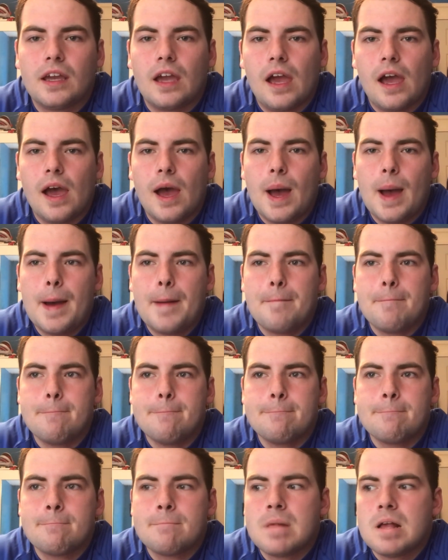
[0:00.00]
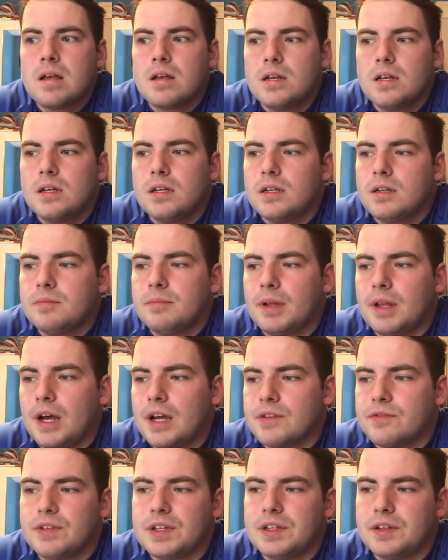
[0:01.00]
My
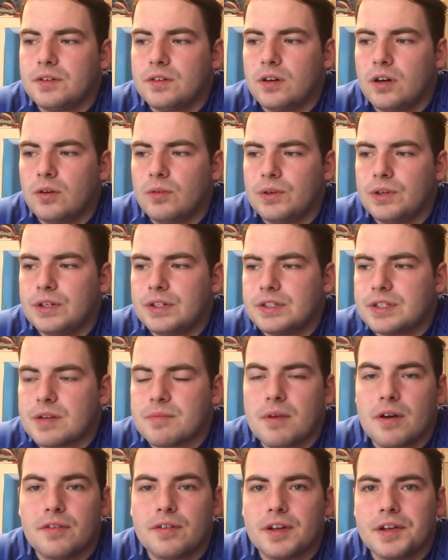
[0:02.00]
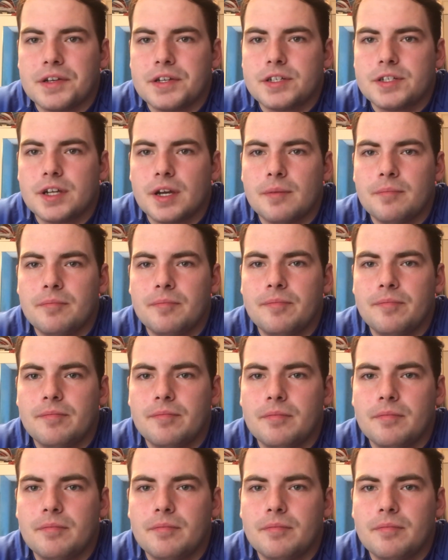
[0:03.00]
last video I was in my friend's gym,